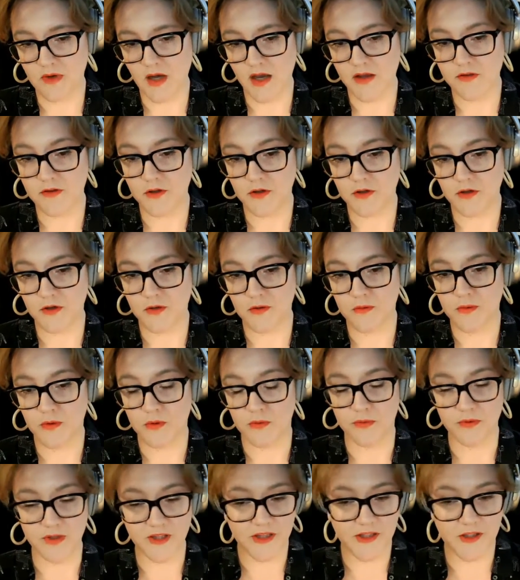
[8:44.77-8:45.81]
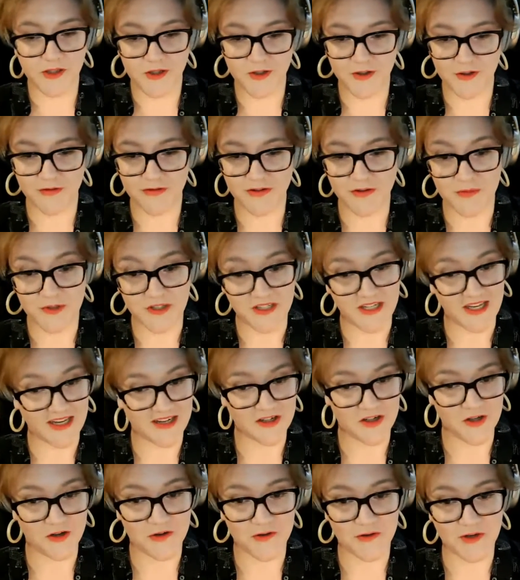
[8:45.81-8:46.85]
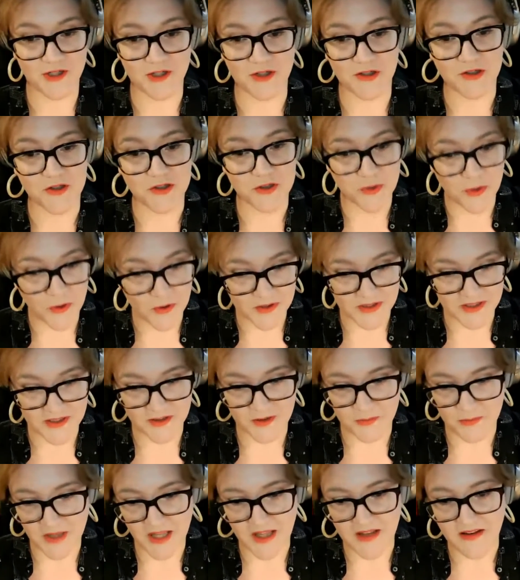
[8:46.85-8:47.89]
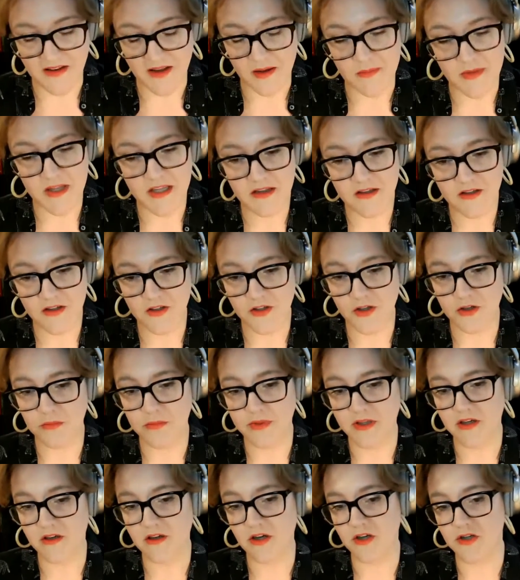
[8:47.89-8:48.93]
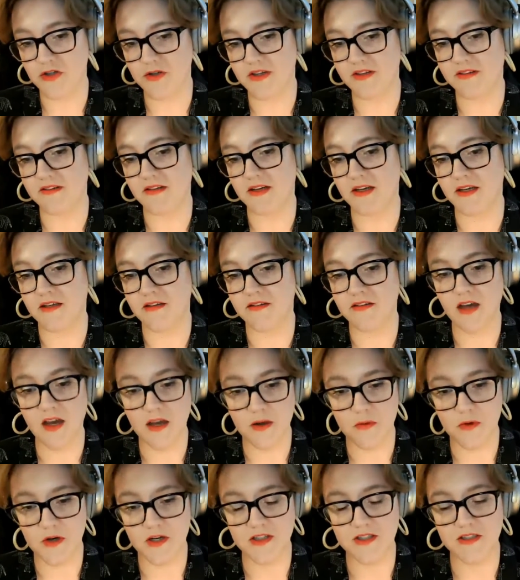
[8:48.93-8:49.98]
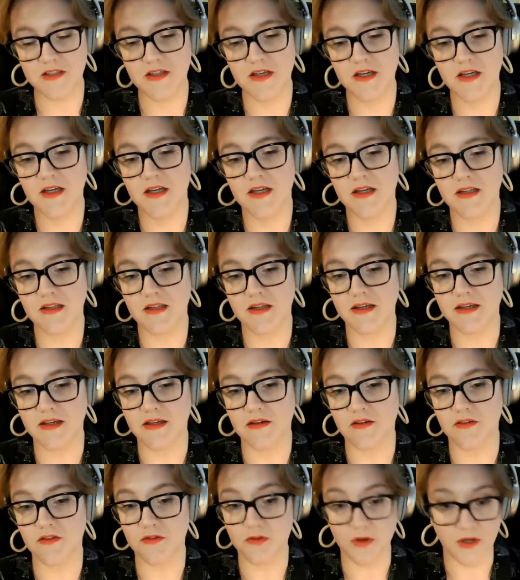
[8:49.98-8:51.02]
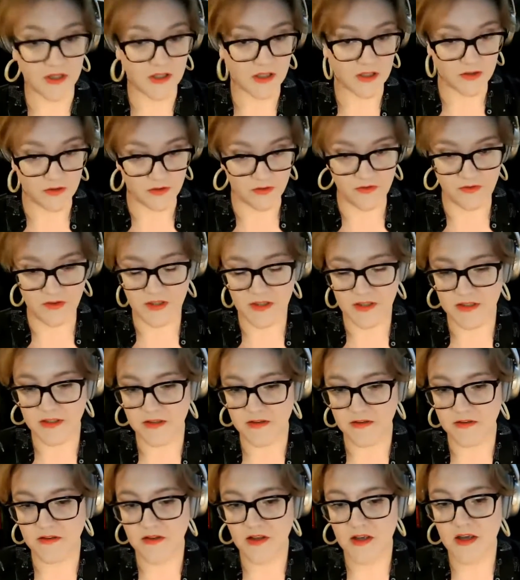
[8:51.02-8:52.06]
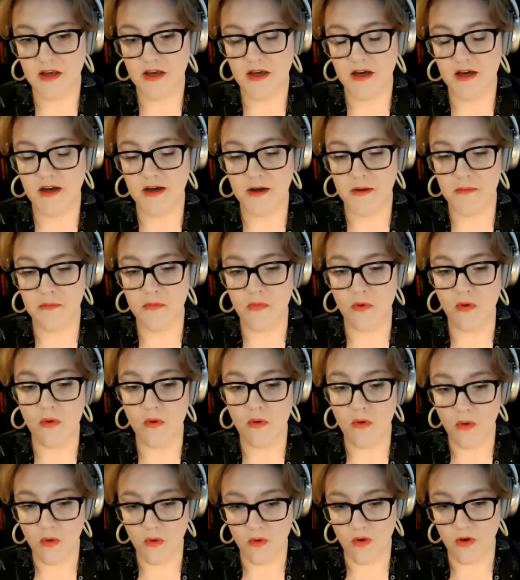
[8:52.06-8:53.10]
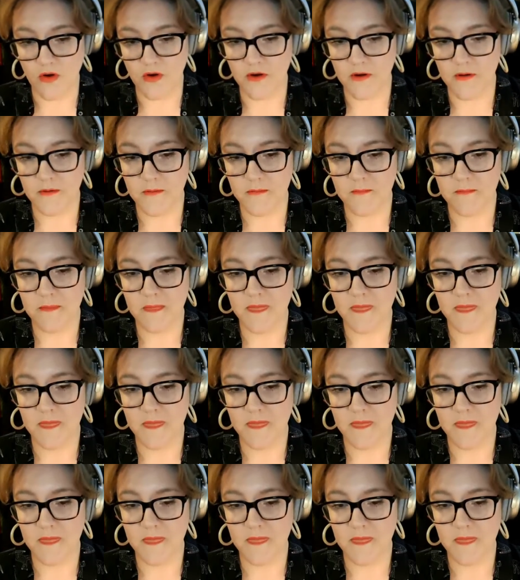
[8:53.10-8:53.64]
either were really good from the get-go at controlling the pandemic, countries like Taiwan, like Australia and New Zealand, or